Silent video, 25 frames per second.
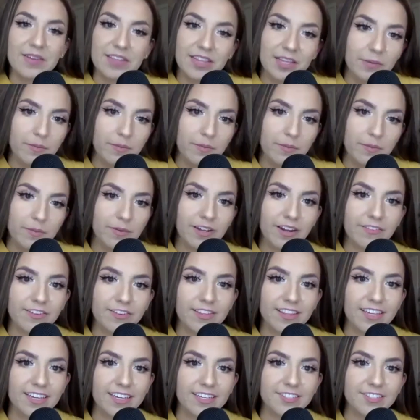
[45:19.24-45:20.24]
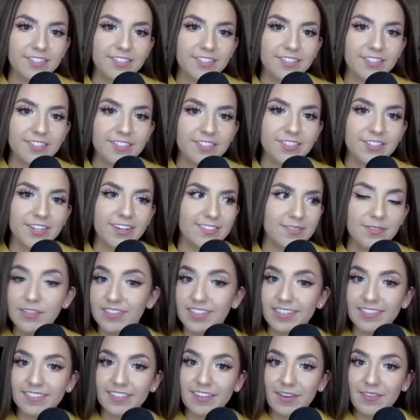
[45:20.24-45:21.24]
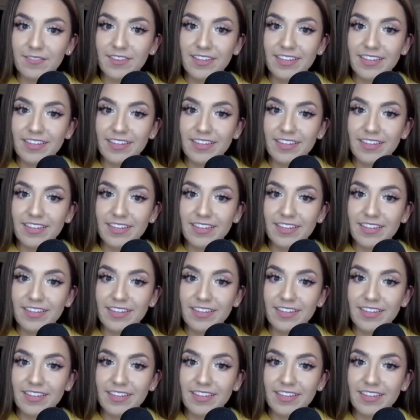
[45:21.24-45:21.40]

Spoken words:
I mean they put everything in shows and movies.